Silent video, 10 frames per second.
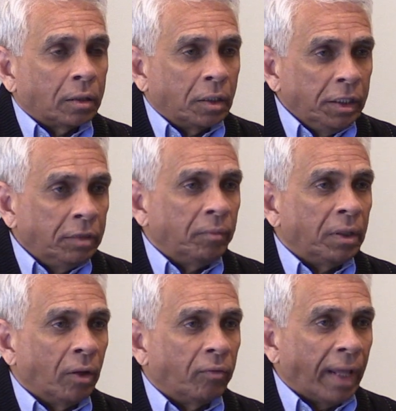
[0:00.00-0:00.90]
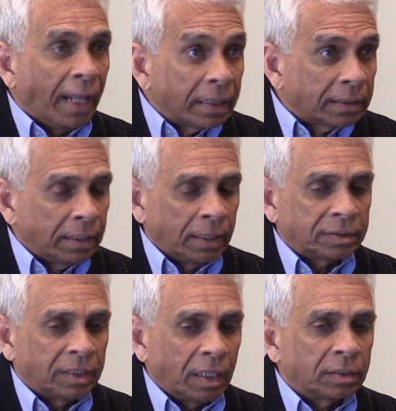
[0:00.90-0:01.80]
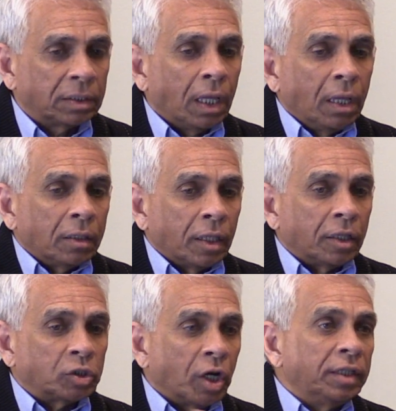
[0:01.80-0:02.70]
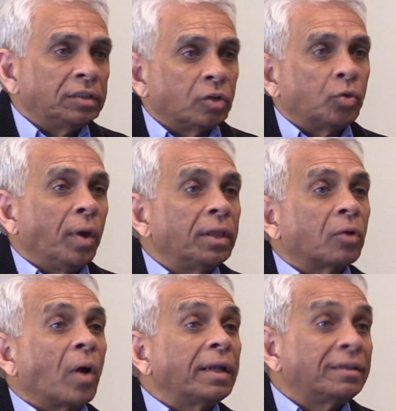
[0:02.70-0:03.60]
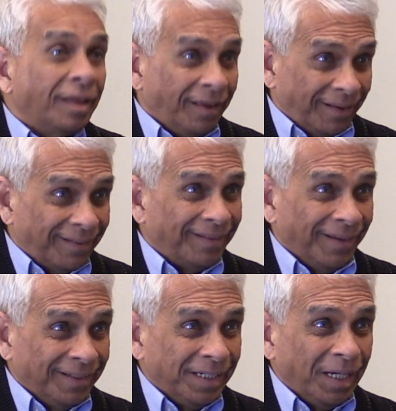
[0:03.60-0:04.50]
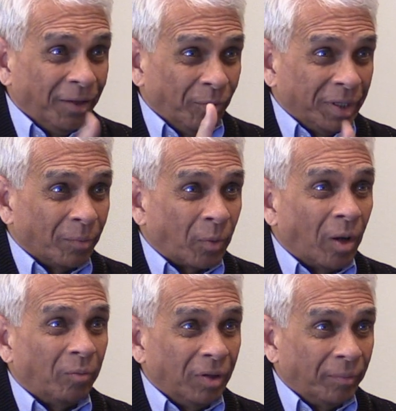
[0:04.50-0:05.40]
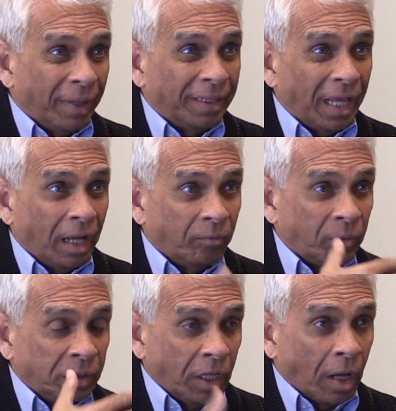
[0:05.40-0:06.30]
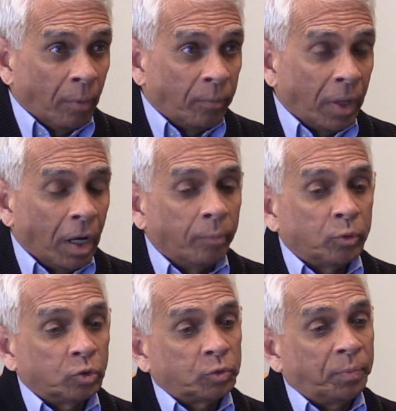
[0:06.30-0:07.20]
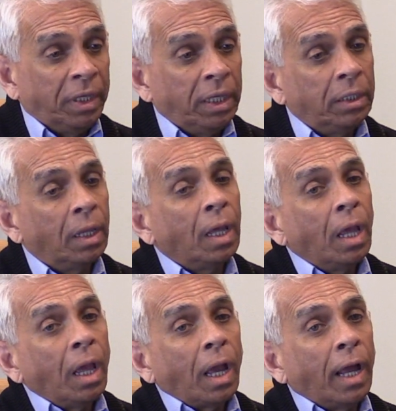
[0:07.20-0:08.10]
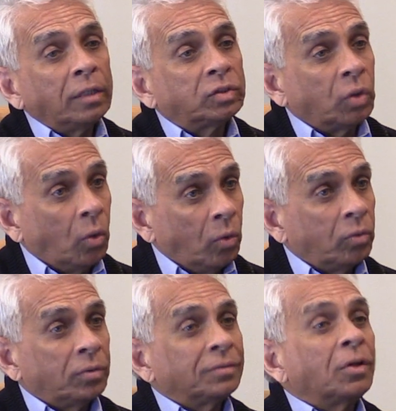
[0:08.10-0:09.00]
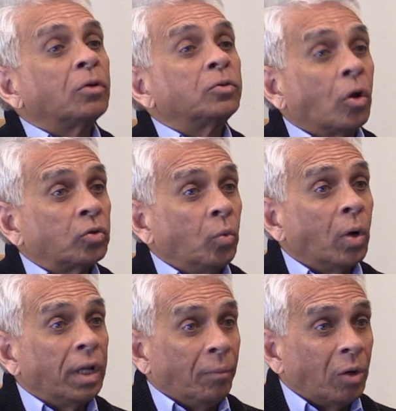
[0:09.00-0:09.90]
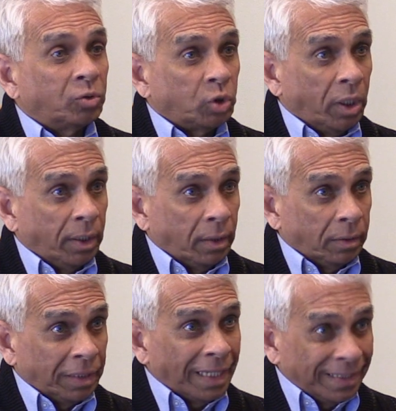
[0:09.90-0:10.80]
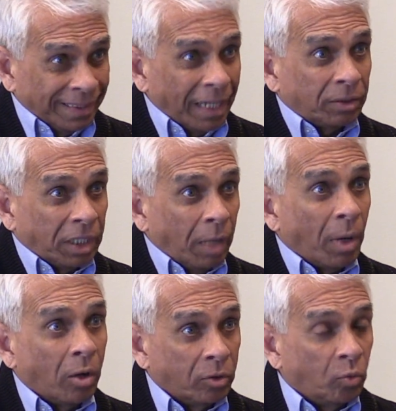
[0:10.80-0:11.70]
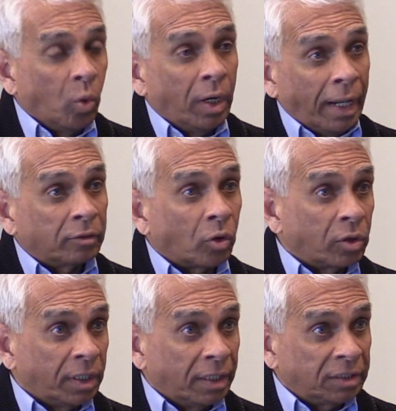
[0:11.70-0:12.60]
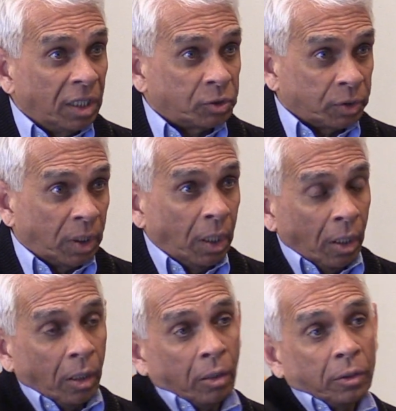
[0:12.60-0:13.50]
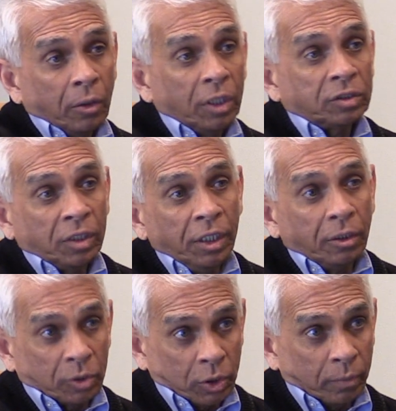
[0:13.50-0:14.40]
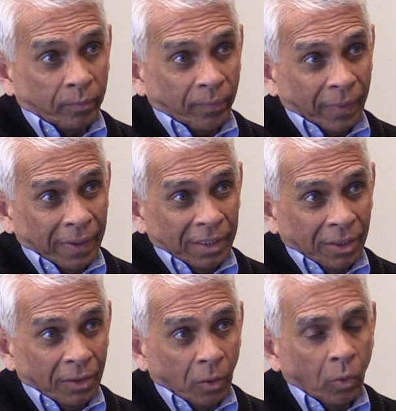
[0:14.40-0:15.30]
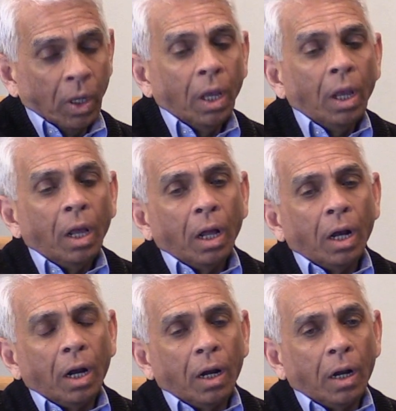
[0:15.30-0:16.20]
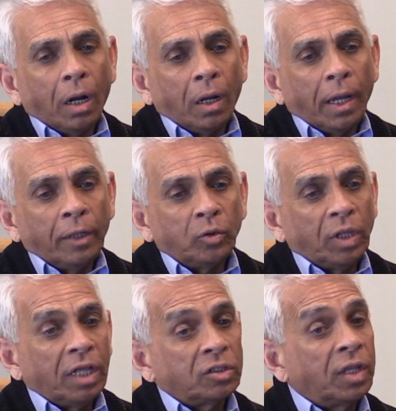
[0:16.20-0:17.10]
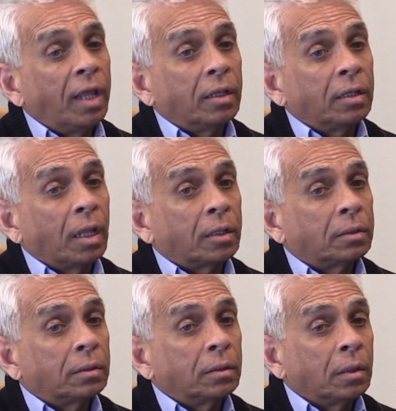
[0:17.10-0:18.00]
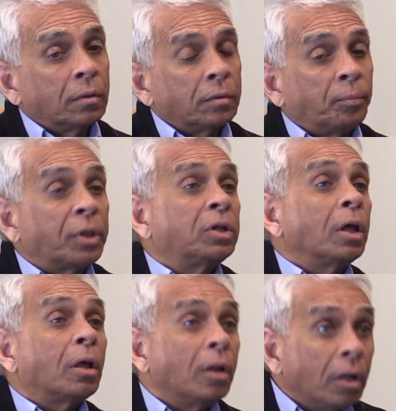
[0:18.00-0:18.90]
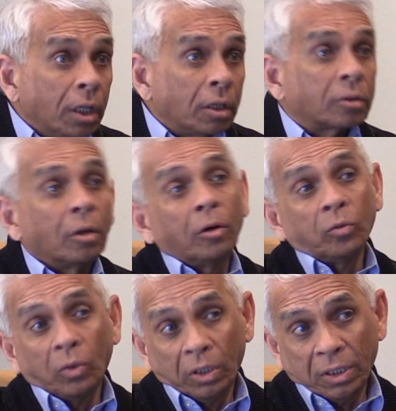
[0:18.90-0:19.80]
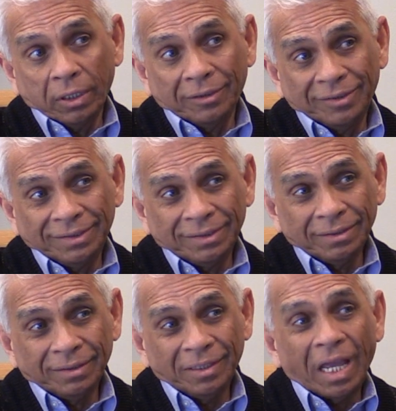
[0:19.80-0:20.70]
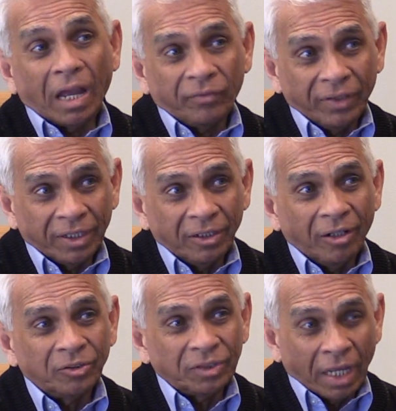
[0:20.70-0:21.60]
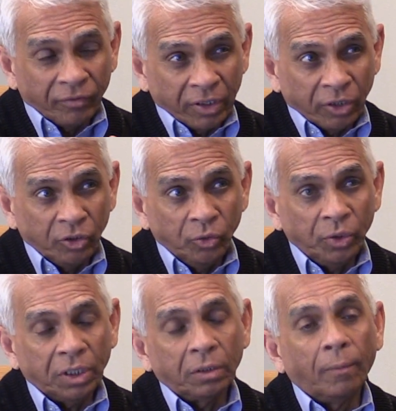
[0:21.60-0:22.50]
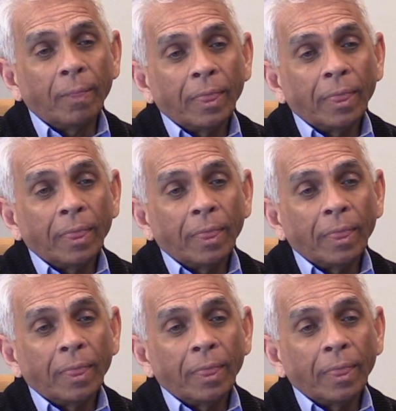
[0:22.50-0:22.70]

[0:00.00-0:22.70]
clean bill of health, in a sense, that the Chinese are doing the right thing in dealing with the problem, and they're up to speed, and so not to worry about China. That came out of the World Health Organization under his leadership, and to the extent that particularly the third world countries, the African countries, African Union.